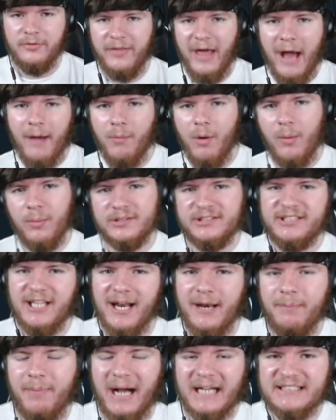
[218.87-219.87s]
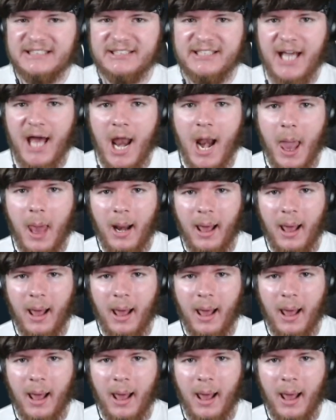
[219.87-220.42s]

That one was sent in by Scat.